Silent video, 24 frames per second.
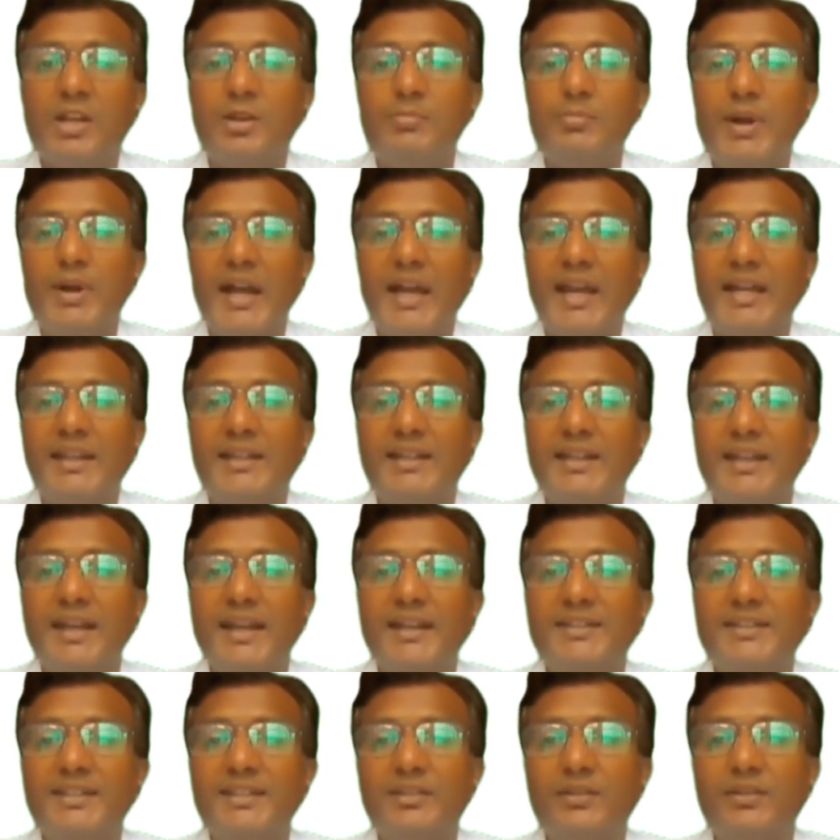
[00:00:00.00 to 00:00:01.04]
By
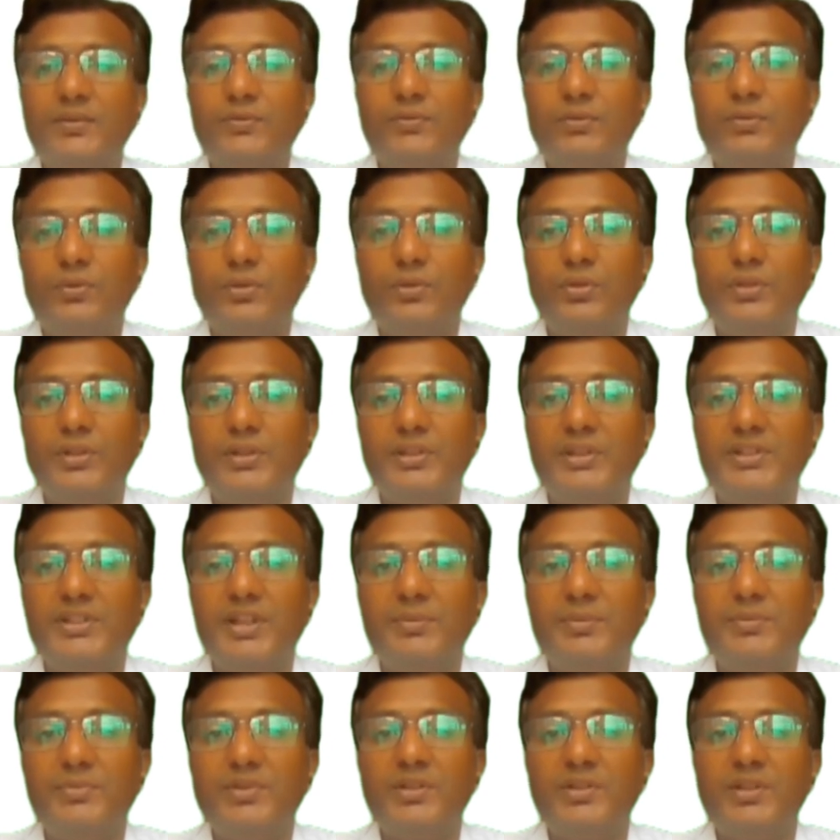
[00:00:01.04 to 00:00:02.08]
analyzing the flow
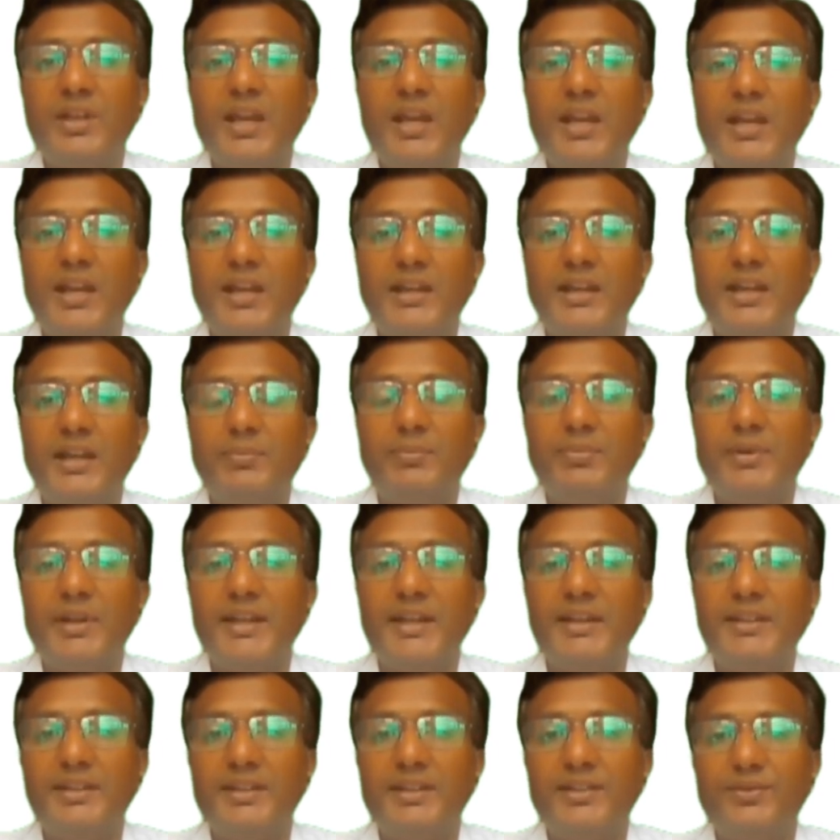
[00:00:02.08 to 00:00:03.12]
regimes and
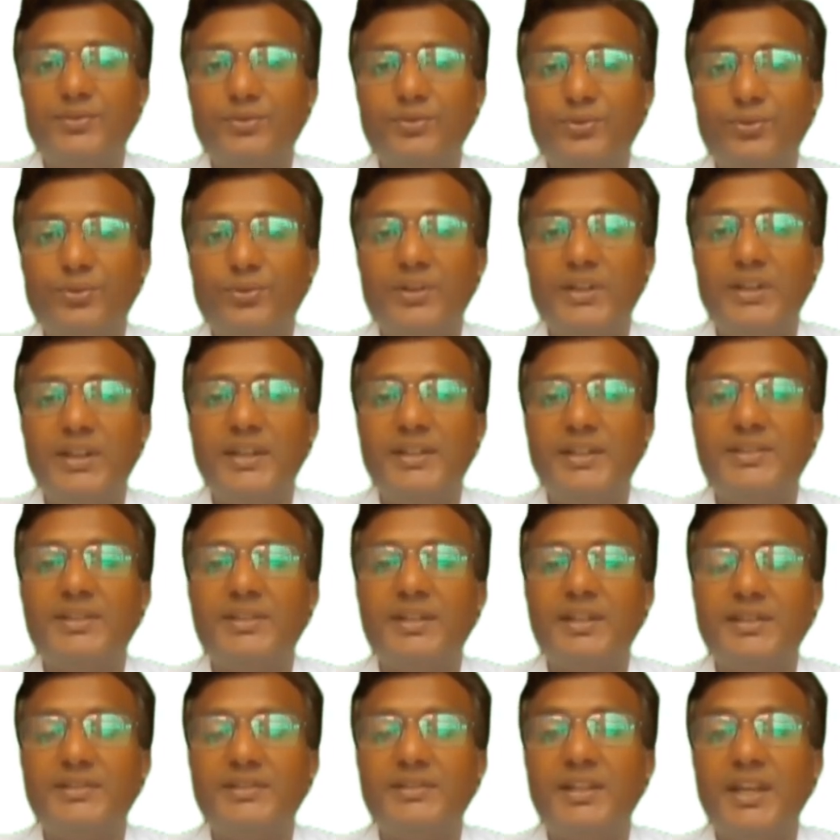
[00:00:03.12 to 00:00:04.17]
applying these
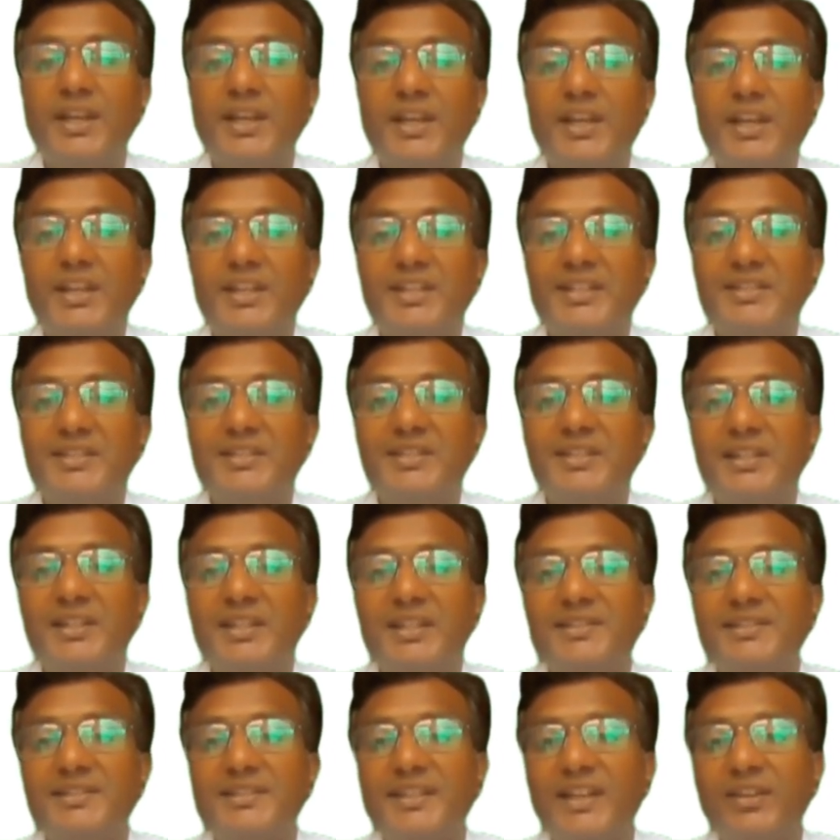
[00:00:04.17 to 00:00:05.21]
correlations,
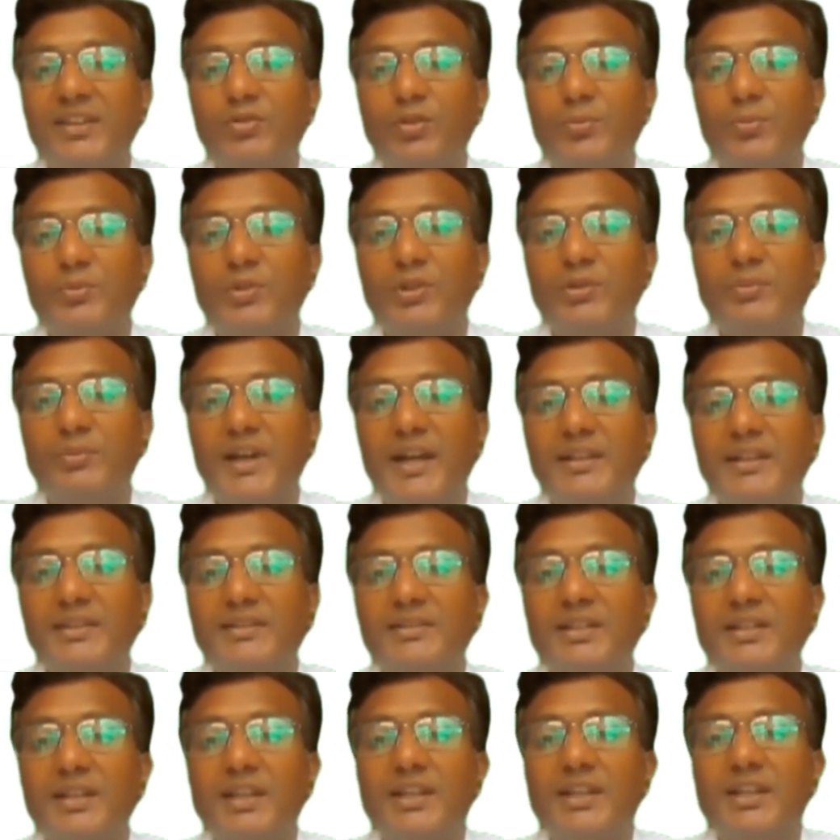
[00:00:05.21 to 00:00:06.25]
engineers can optimize
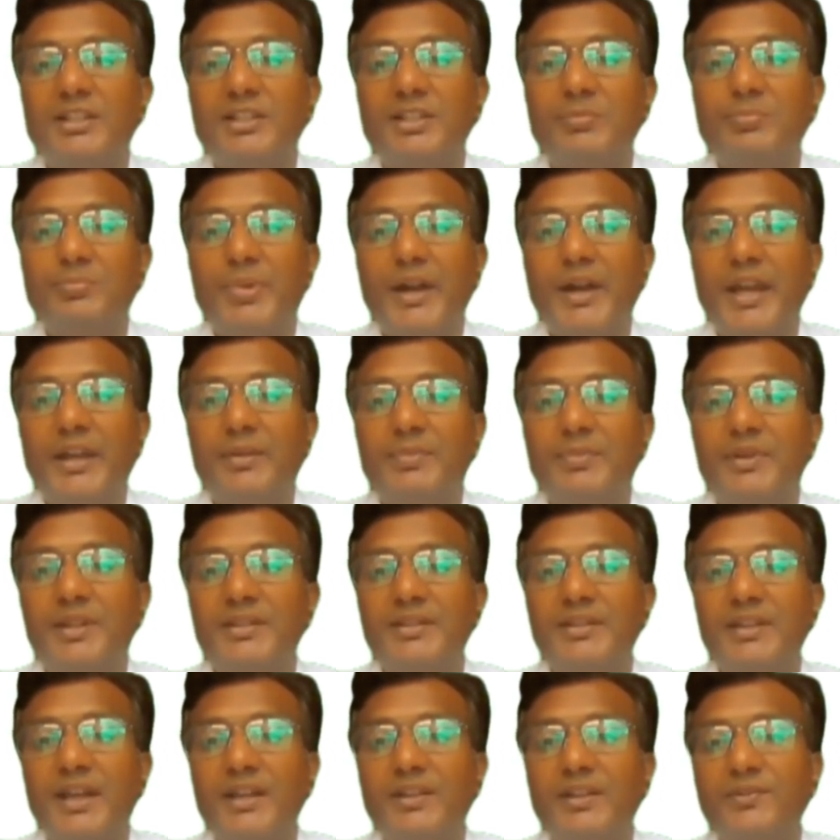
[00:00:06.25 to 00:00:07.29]
the pipe
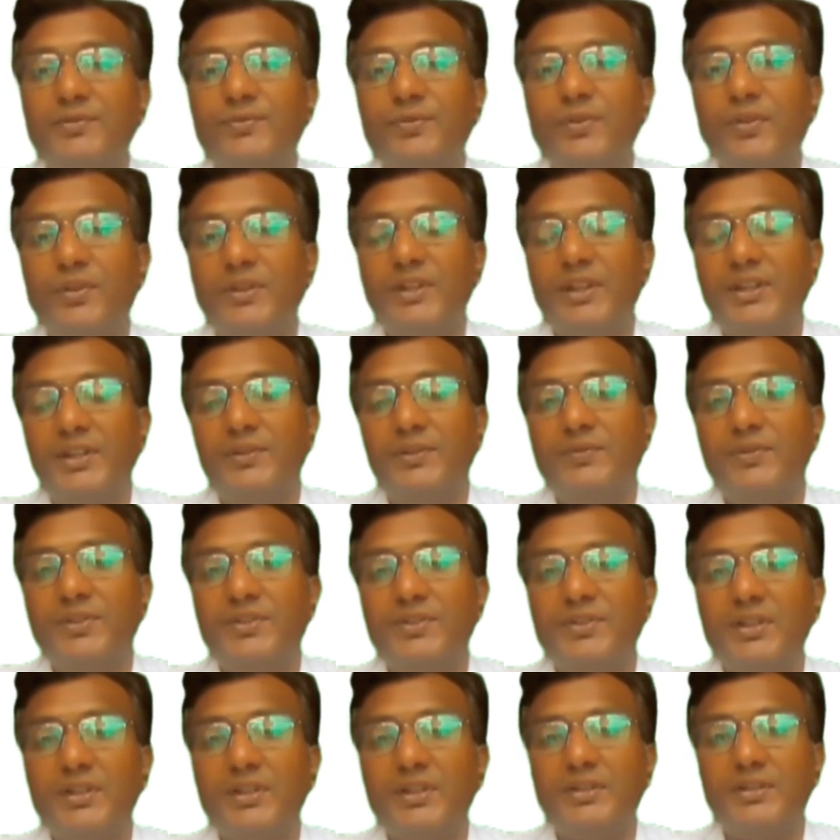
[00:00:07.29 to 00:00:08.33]
designs for the
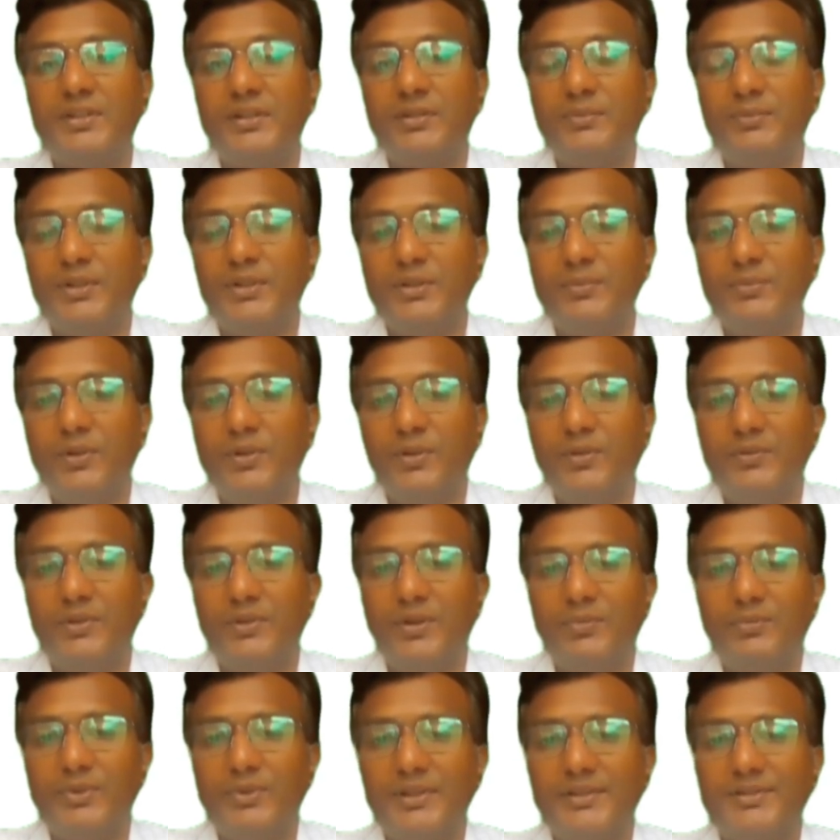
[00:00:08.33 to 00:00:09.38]
efficient thermal
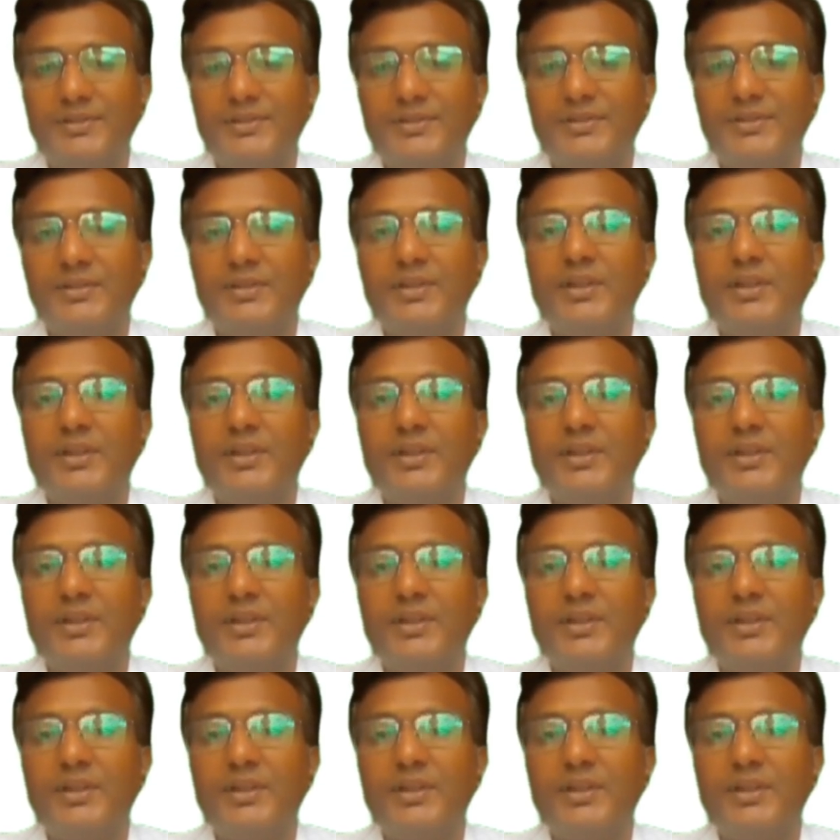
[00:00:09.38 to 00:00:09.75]
performance.